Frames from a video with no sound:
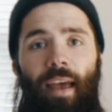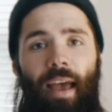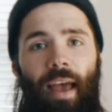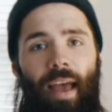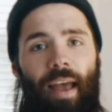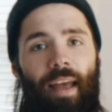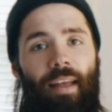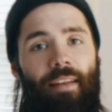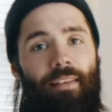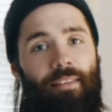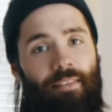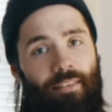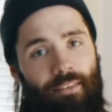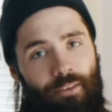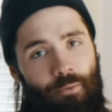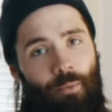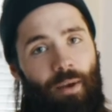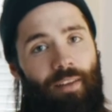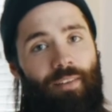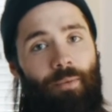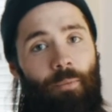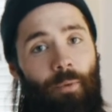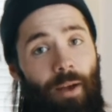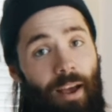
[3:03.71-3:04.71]
And to
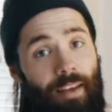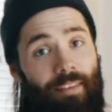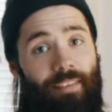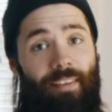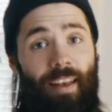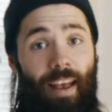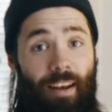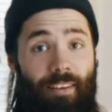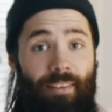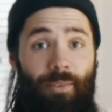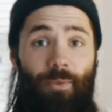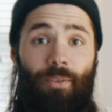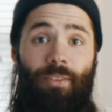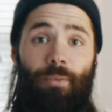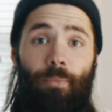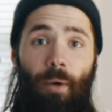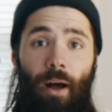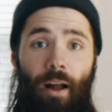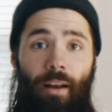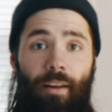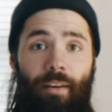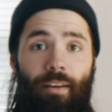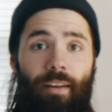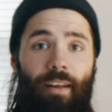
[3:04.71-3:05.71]
my surprise, he actually
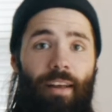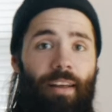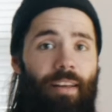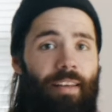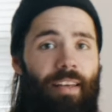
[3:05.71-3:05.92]
responded,